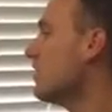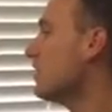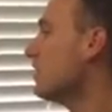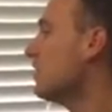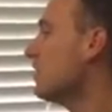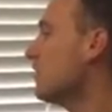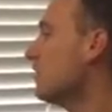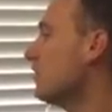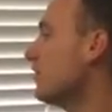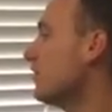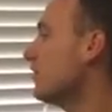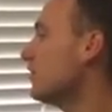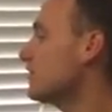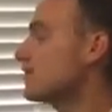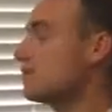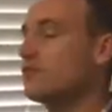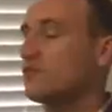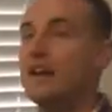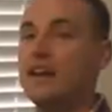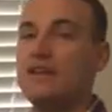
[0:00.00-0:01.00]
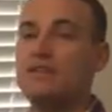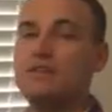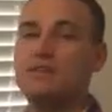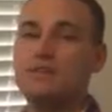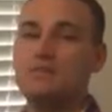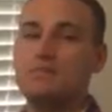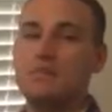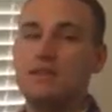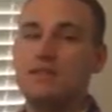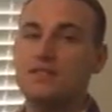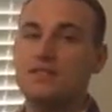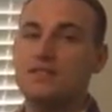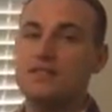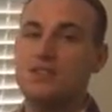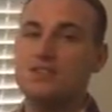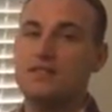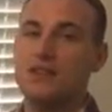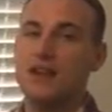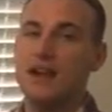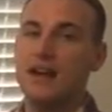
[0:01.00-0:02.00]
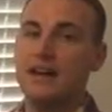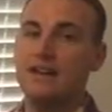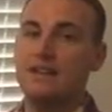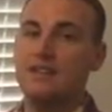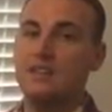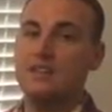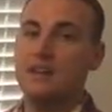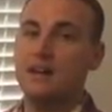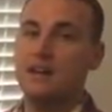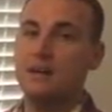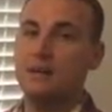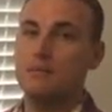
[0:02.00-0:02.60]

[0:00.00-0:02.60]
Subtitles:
There are various flavours, methods, and